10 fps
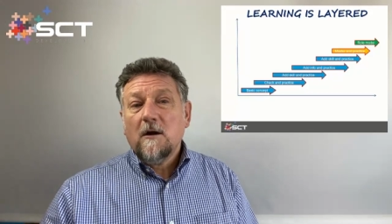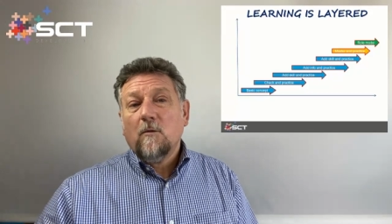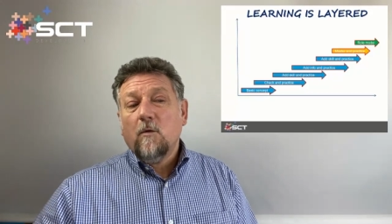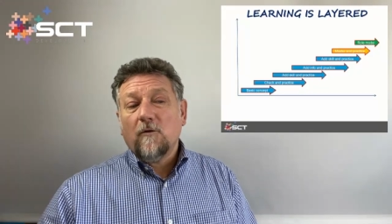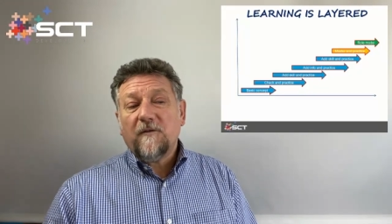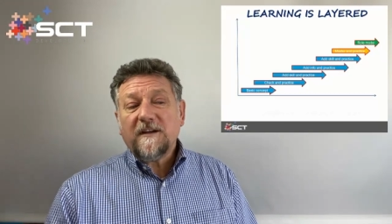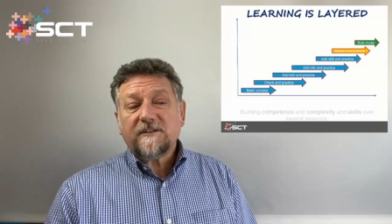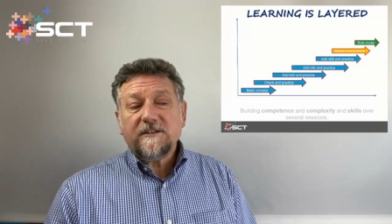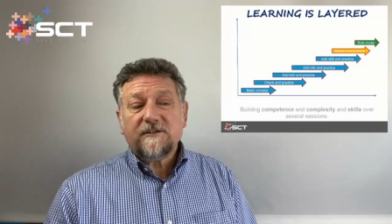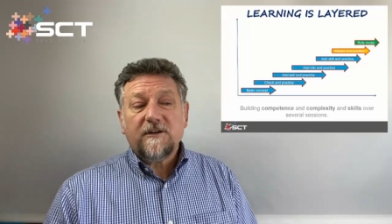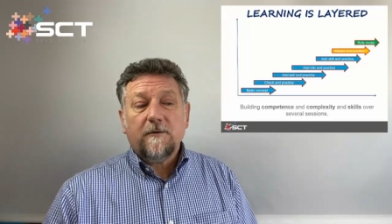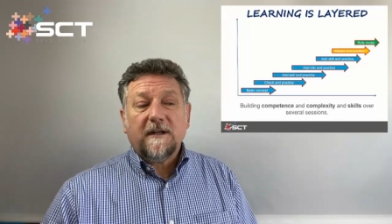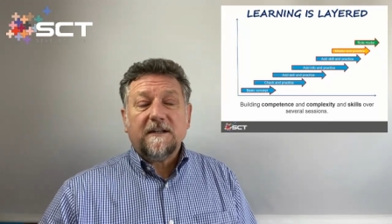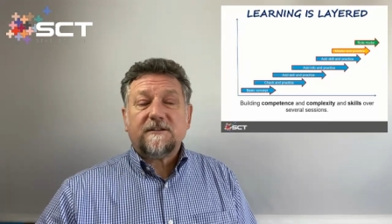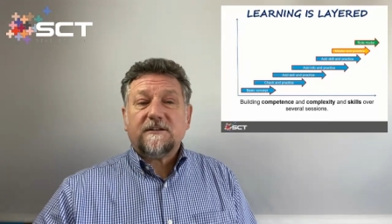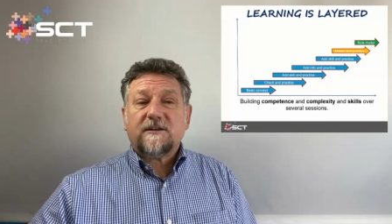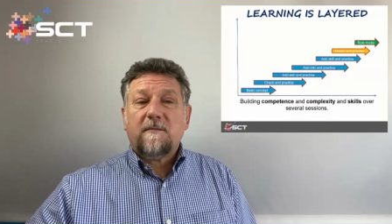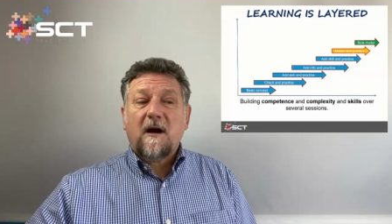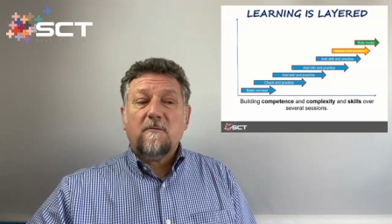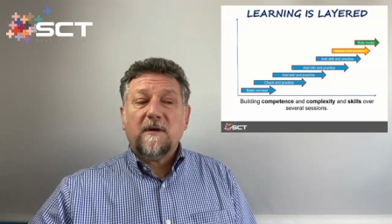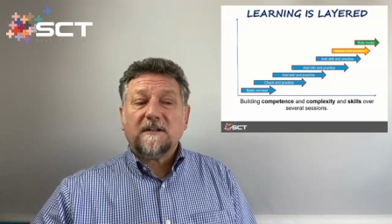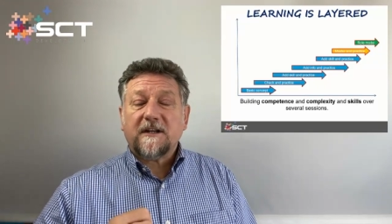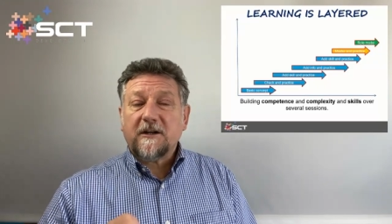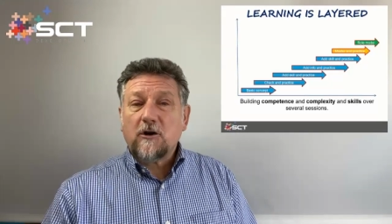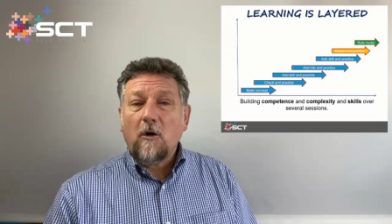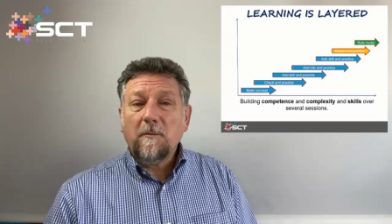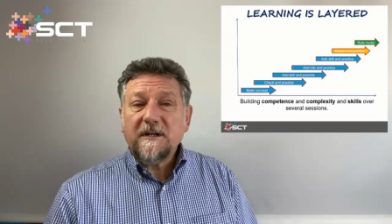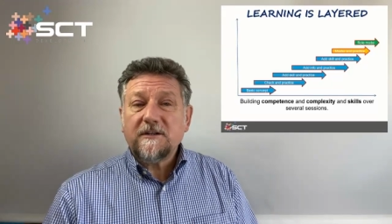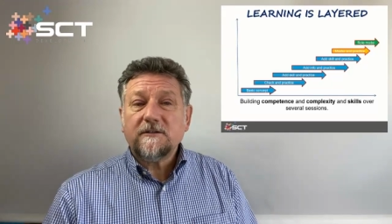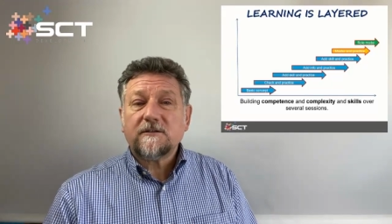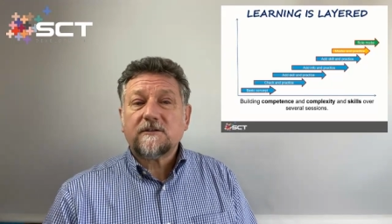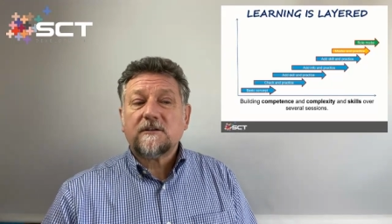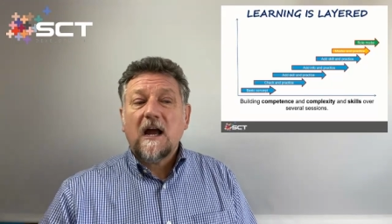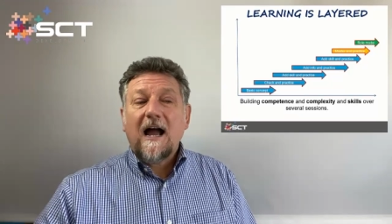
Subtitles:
What this is doing is it's about building competence